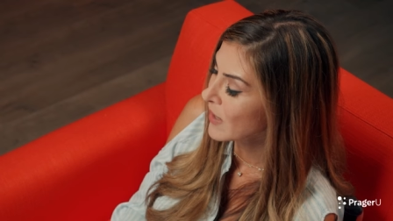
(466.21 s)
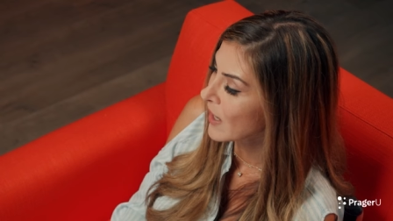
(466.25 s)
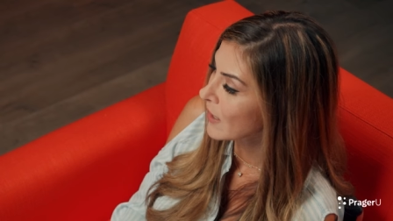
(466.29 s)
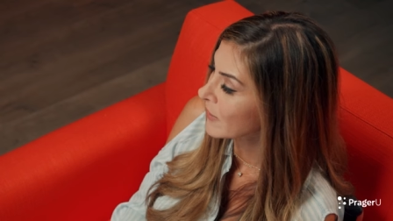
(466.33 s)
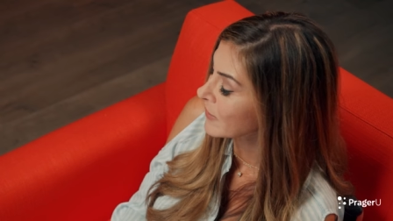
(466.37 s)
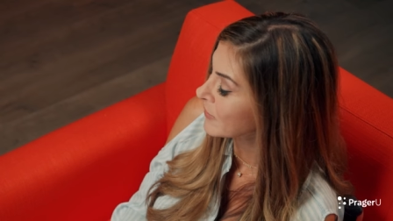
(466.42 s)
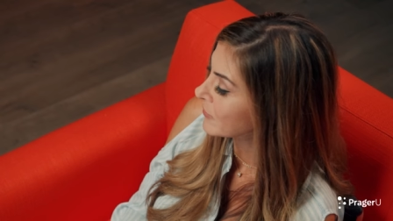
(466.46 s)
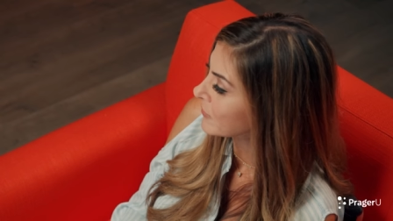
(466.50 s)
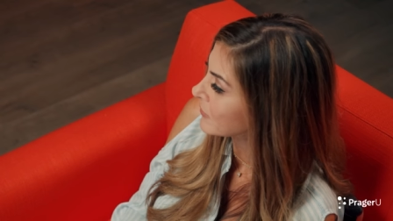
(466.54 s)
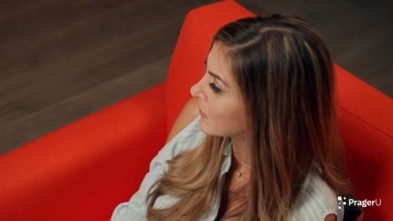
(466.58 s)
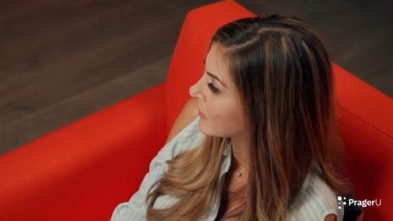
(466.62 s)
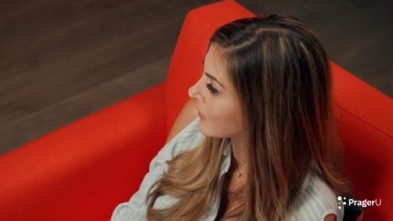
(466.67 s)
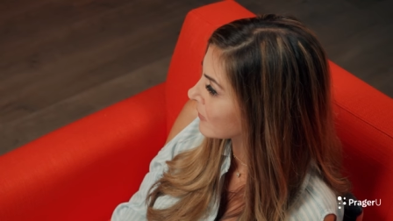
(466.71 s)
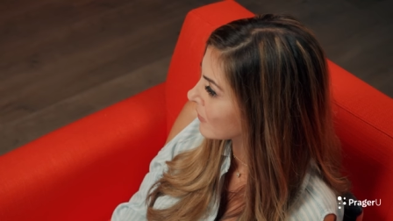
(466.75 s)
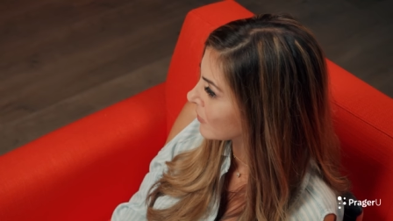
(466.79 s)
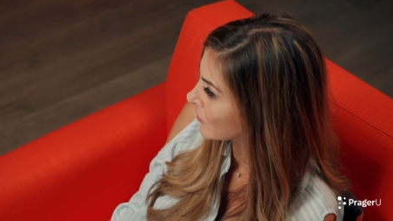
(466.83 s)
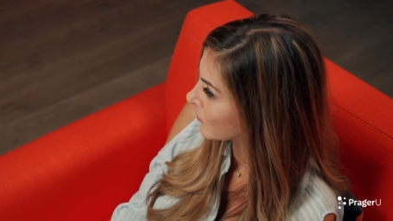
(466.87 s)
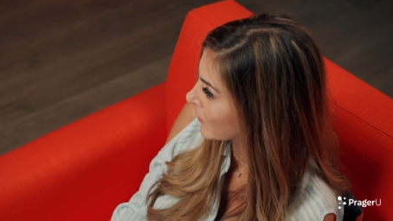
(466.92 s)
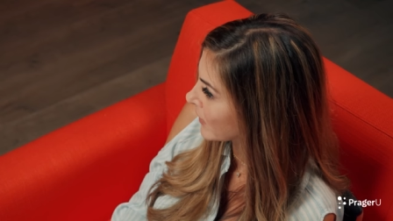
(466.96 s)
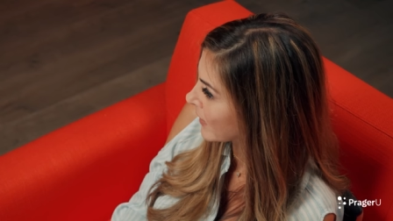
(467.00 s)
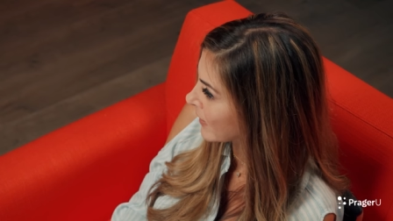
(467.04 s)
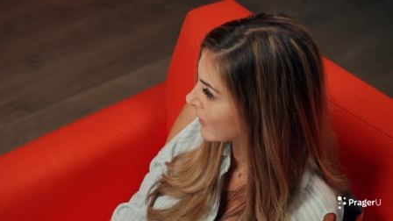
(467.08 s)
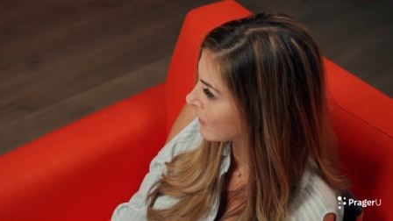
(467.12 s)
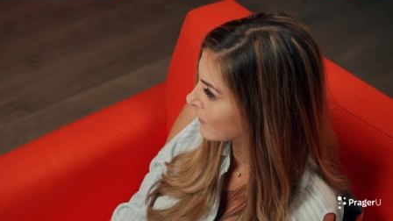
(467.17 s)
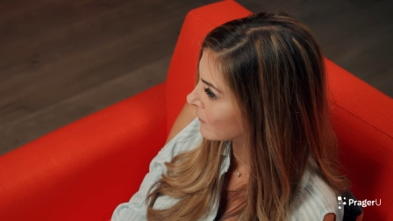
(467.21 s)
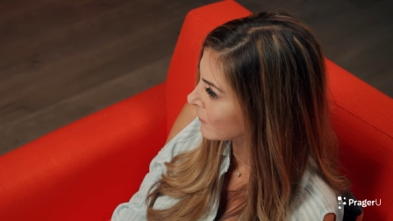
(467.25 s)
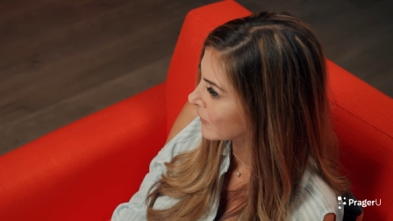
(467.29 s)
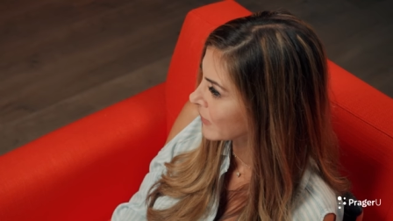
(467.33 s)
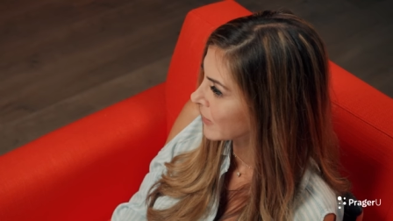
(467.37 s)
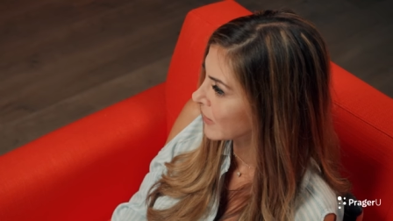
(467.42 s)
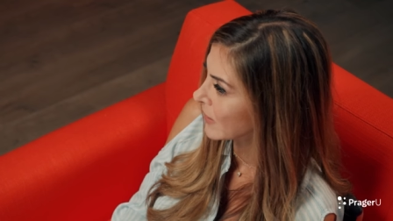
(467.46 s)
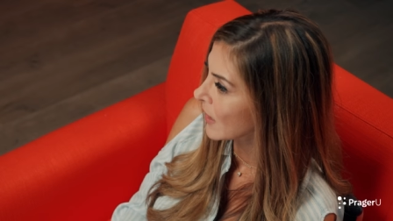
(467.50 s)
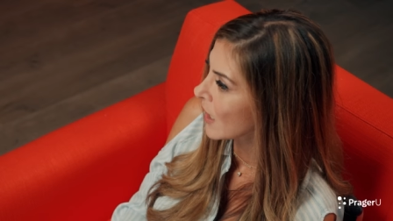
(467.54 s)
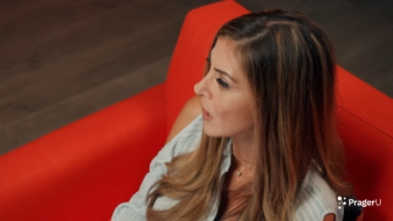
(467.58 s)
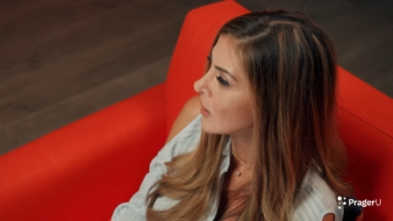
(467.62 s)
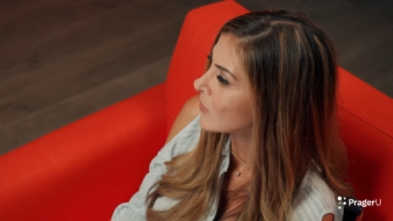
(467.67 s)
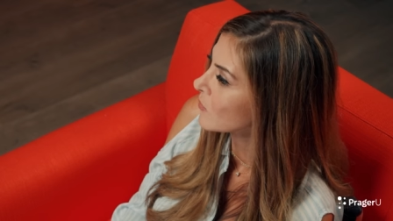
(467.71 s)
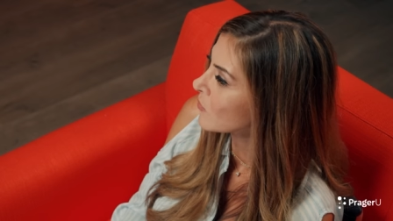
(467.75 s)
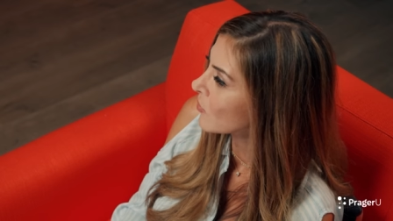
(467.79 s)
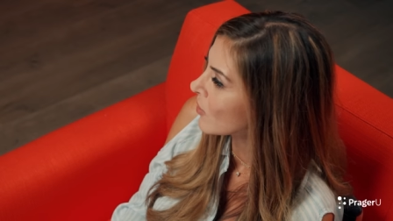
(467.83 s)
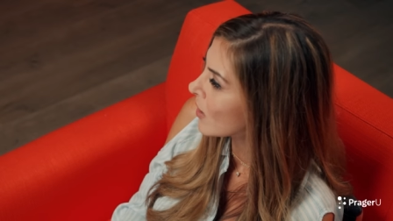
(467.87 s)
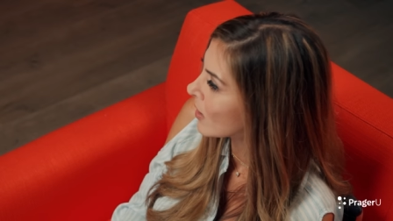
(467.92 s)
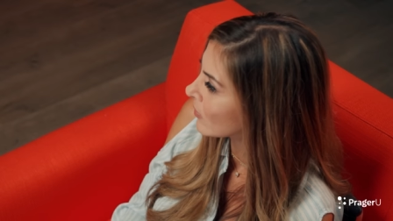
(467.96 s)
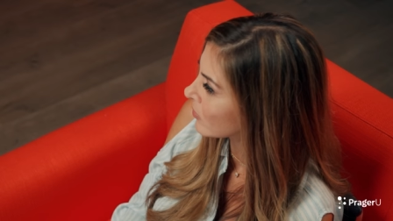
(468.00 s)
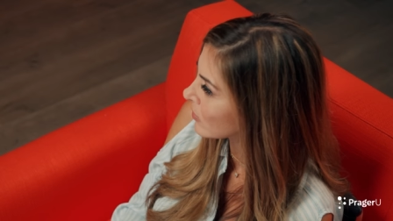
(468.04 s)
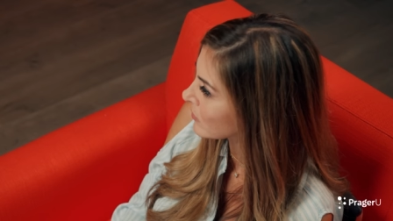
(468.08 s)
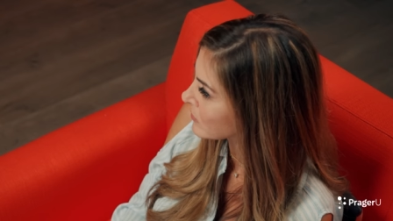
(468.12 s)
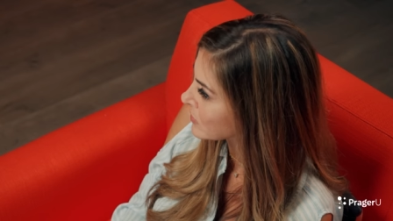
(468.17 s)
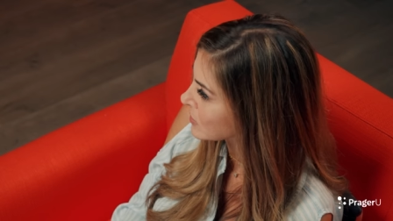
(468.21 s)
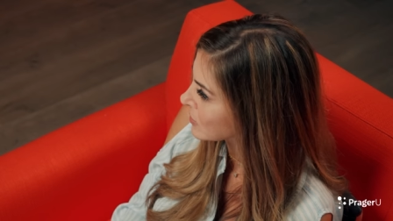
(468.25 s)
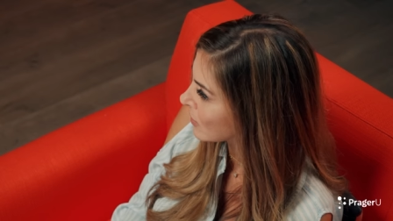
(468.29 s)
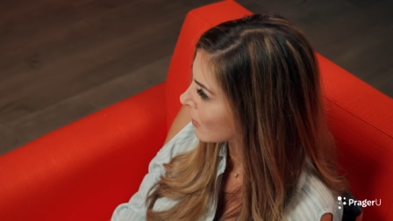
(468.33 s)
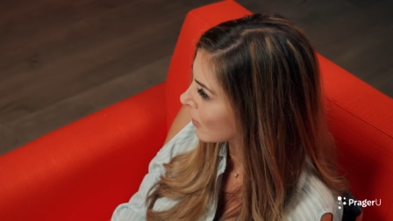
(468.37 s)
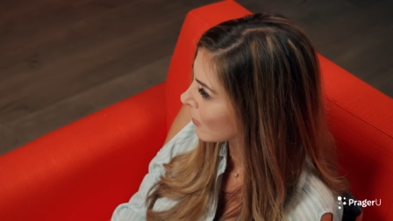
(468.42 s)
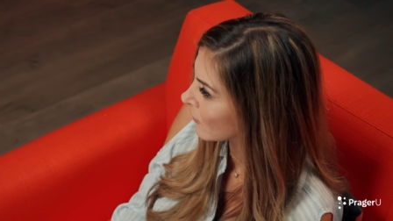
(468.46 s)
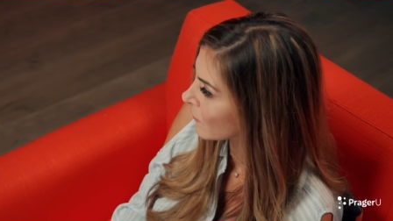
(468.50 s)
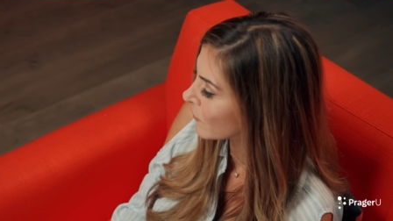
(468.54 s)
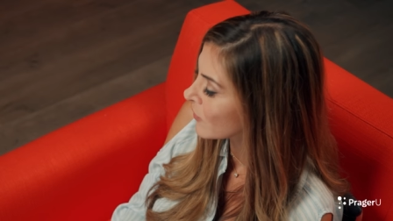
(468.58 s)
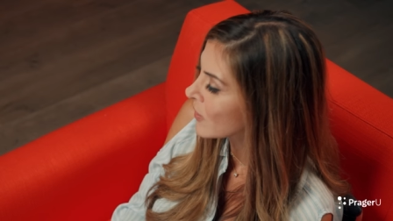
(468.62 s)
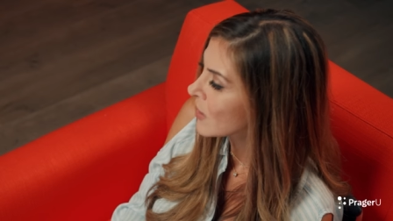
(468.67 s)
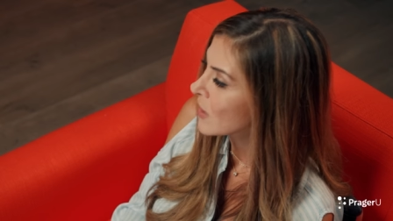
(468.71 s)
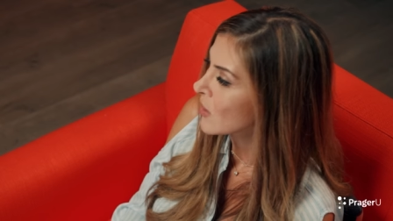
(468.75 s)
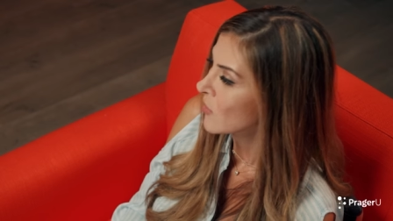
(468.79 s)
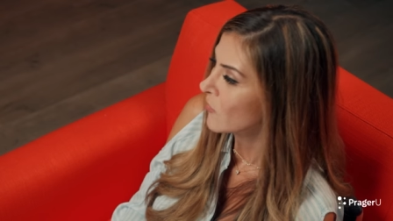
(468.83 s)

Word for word: how to think creatively, how to problem solve.